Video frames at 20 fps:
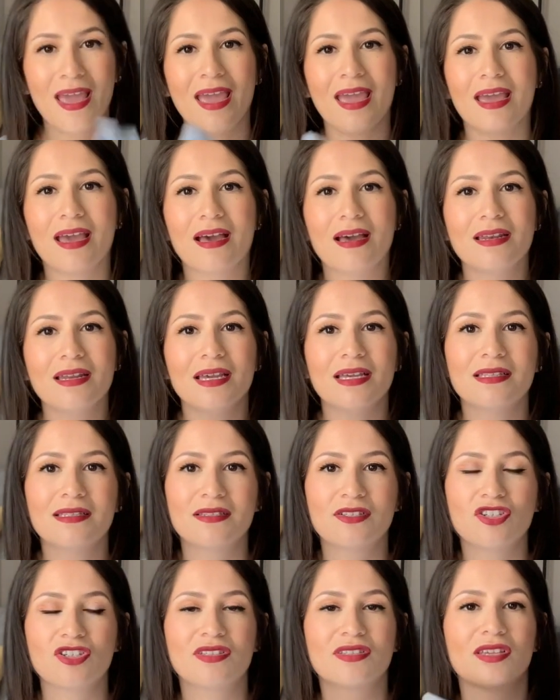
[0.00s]
and
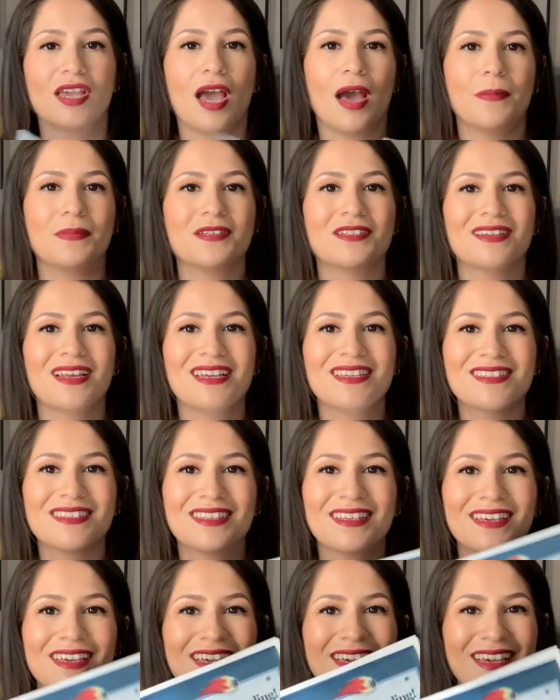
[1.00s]
it's just kept
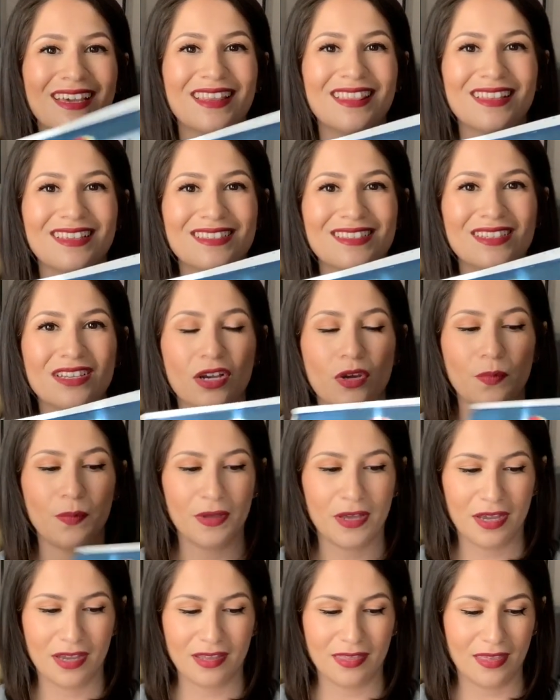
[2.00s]
nicely in this notebook.